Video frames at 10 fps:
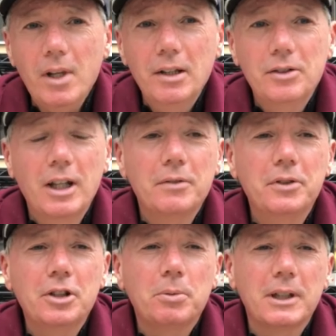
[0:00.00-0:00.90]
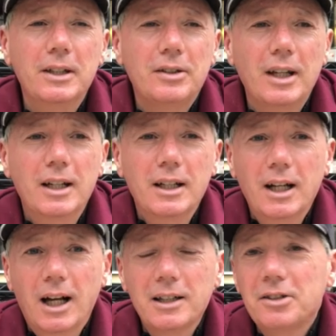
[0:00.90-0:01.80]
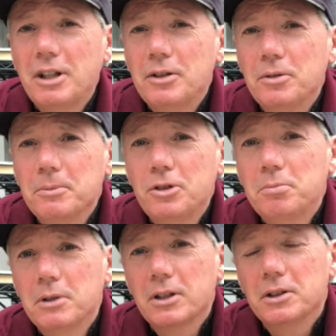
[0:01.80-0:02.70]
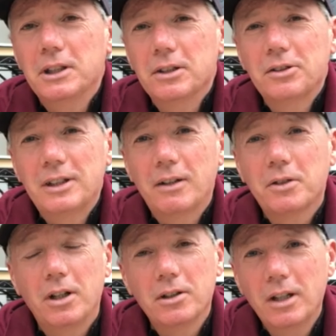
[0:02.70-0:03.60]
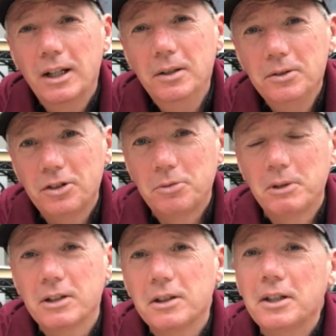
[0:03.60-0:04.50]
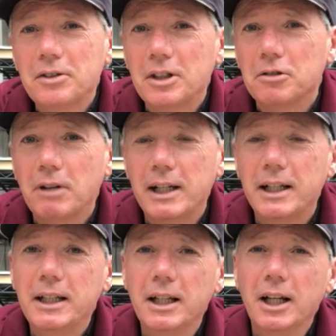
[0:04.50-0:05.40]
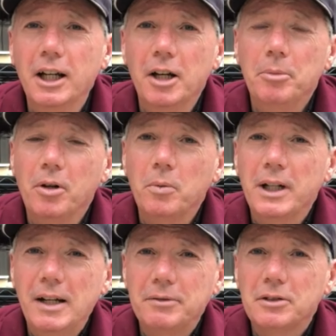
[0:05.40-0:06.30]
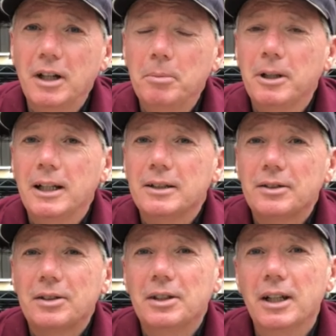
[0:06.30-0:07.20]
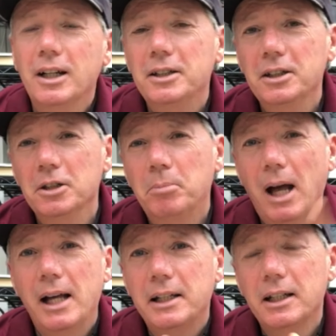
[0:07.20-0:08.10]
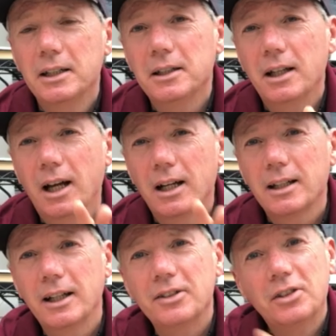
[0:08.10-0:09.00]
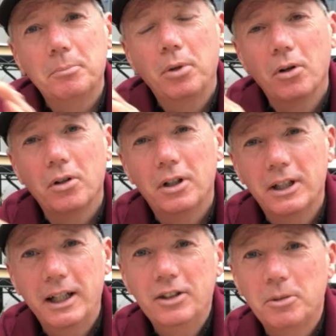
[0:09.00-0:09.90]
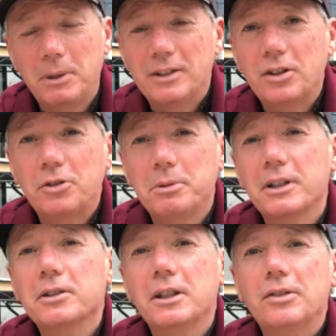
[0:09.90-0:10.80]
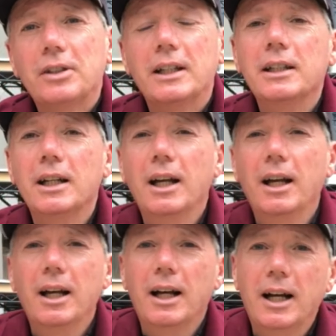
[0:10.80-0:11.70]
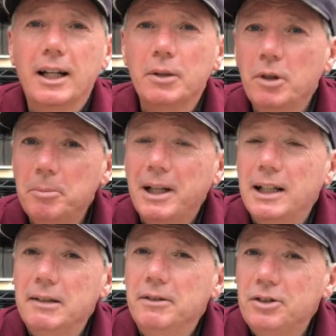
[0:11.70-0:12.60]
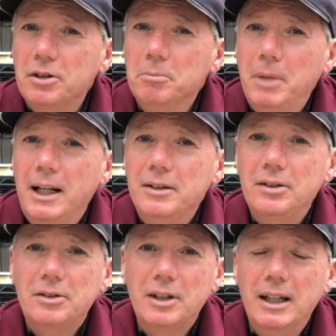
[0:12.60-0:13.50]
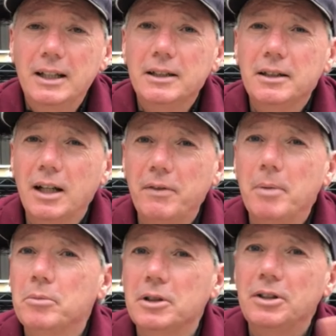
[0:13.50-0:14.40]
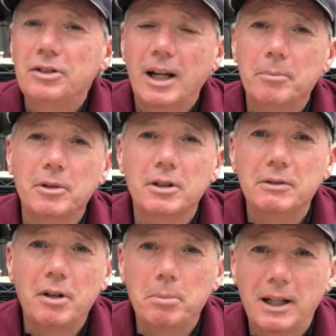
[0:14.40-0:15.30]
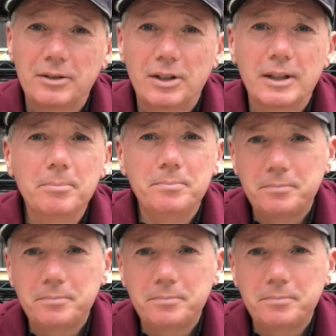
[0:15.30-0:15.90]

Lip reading: So the first one is I'm going to sow some spring onions. Now I've got loads of spring onions in already, but whenever I plant a new bed, I like to put an interplant of spring onions in, and I will be clearing some beds in November and December and replanting them.